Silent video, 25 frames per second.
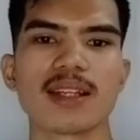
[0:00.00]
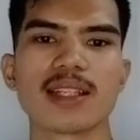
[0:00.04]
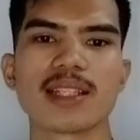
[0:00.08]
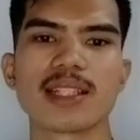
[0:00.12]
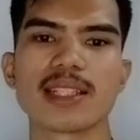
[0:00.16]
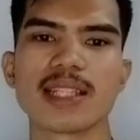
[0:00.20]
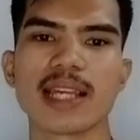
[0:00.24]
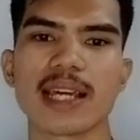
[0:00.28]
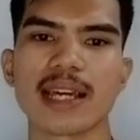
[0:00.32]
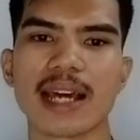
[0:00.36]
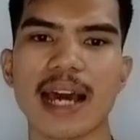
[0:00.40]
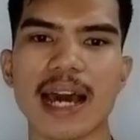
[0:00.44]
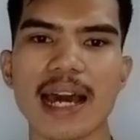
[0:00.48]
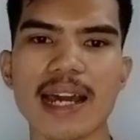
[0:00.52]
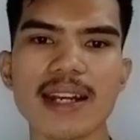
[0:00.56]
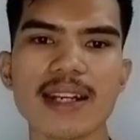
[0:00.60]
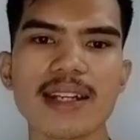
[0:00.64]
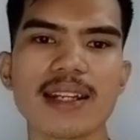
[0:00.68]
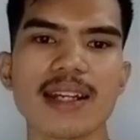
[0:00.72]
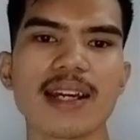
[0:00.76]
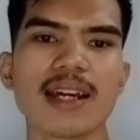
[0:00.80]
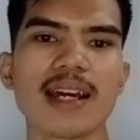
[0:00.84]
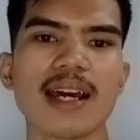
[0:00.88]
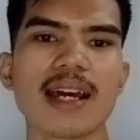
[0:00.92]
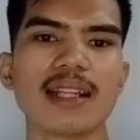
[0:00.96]

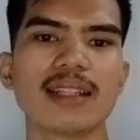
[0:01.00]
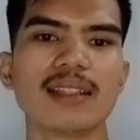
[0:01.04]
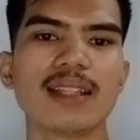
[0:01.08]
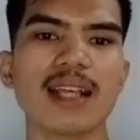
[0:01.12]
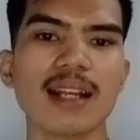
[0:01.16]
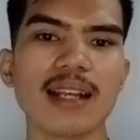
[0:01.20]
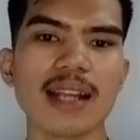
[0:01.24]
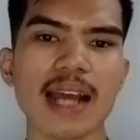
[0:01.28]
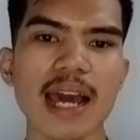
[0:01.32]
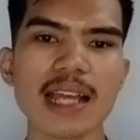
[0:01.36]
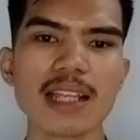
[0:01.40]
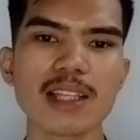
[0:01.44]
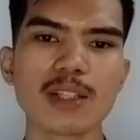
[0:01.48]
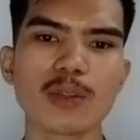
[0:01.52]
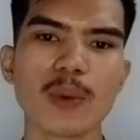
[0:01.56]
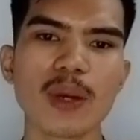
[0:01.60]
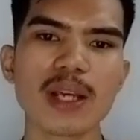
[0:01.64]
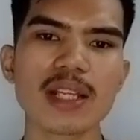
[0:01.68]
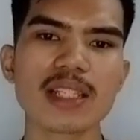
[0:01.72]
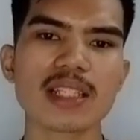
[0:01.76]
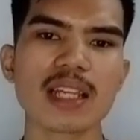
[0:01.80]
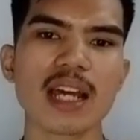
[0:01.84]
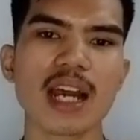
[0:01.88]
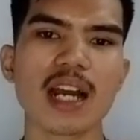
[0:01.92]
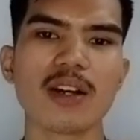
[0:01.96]
Second, the light
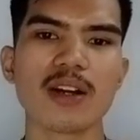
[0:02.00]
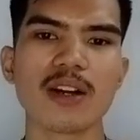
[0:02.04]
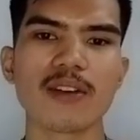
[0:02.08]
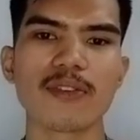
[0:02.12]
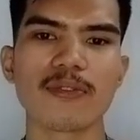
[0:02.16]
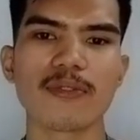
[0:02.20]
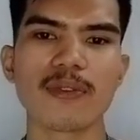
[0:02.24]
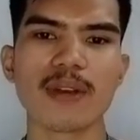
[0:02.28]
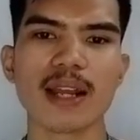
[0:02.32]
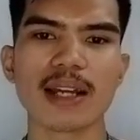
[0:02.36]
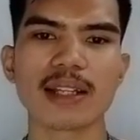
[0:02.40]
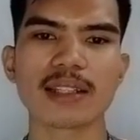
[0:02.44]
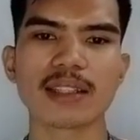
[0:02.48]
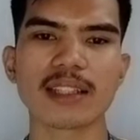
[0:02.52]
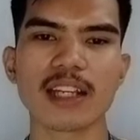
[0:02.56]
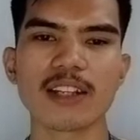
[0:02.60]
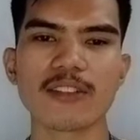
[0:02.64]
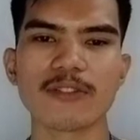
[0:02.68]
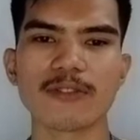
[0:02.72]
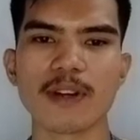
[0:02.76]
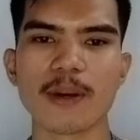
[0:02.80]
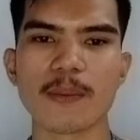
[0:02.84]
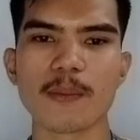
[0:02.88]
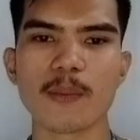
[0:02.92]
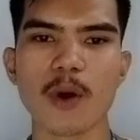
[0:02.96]
rays are reflected
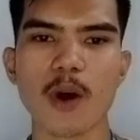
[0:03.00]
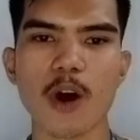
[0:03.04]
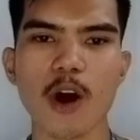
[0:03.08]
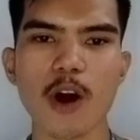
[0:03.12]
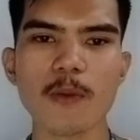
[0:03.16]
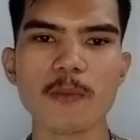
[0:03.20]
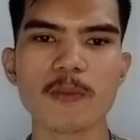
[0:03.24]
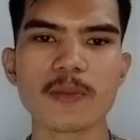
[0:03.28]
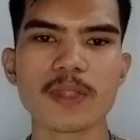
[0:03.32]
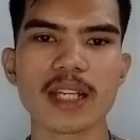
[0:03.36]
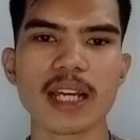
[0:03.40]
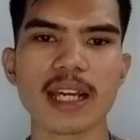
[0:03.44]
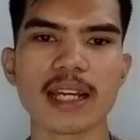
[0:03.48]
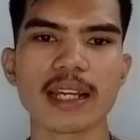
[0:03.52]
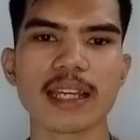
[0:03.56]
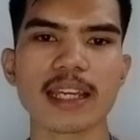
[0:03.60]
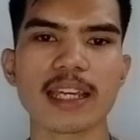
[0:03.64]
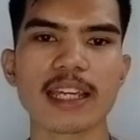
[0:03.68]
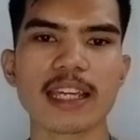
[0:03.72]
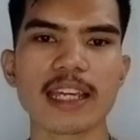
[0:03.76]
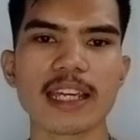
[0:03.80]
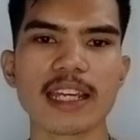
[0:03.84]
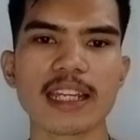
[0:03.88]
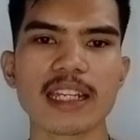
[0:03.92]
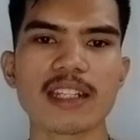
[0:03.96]
from object
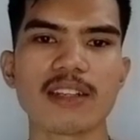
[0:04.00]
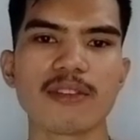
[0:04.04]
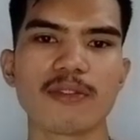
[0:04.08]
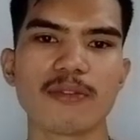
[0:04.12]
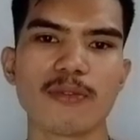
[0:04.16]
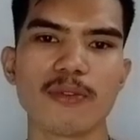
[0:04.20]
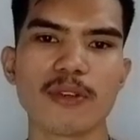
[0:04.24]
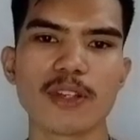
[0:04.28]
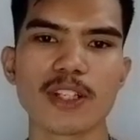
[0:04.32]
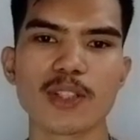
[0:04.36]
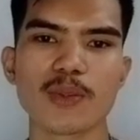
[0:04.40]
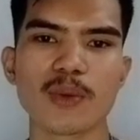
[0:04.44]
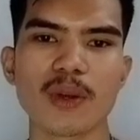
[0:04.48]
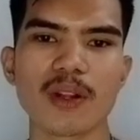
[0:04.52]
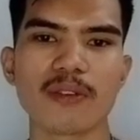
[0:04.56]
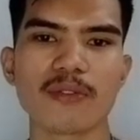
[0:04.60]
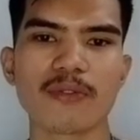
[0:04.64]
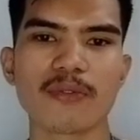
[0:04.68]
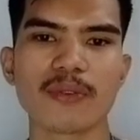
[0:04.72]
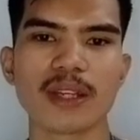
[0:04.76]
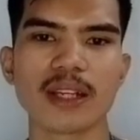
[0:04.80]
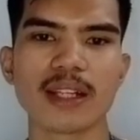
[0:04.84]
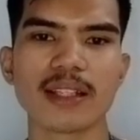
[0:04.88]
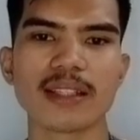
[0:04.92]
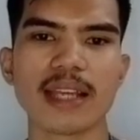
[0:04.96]
in the visual
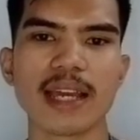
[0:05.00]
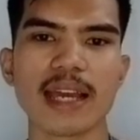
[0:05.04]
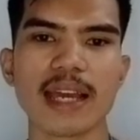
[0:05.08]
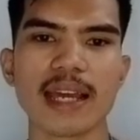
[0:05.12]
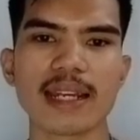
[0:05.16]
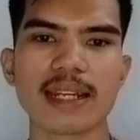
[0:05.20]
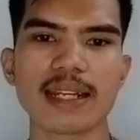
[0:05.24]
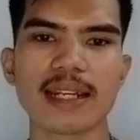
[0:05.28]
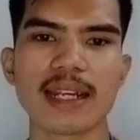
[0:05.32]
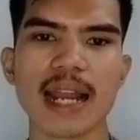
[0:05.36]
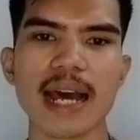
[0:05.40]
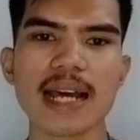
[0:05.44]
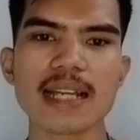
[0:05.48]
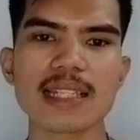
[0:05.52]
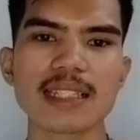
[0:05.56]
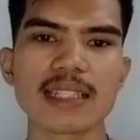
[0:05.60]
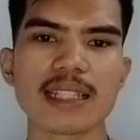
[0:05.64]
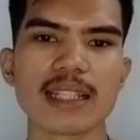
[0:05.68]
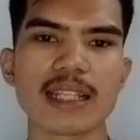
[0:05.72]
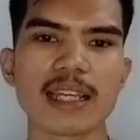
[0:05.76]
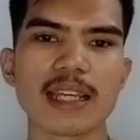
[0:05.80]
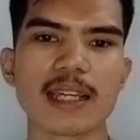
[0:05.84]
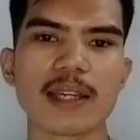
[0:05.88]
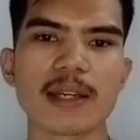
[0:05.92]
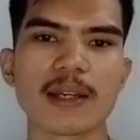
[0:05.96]
field. And
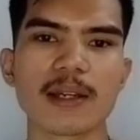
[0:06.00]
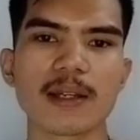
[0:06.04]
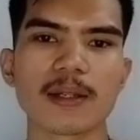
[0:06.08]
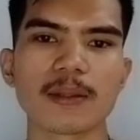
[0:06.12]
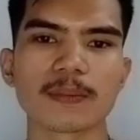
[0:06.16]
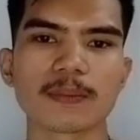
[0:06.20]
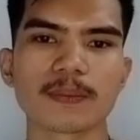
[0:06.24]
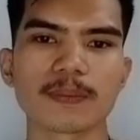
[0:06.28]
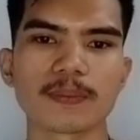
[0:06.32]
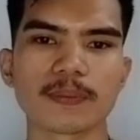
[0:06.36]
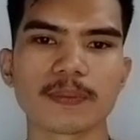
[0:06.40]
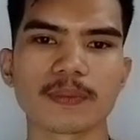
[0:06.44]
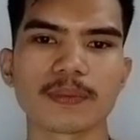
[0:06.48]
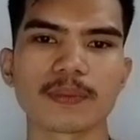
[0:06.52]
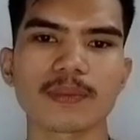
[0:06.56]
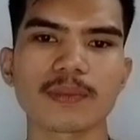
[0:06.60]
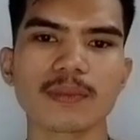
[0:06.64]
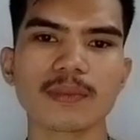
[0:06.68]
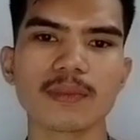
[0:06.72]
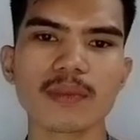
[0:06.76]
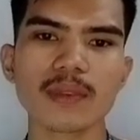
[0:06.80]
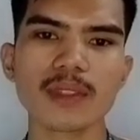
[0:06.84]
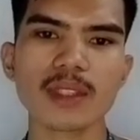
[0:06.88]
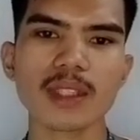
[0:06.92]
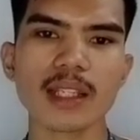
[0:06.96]
lastly,
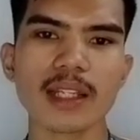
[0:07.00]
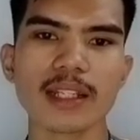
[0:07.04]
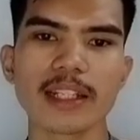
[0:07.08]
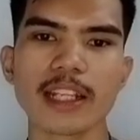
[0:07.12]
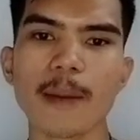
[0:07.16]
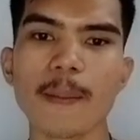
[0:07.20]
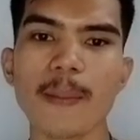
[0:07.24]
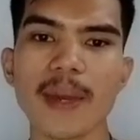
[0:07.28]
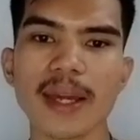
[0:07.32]
the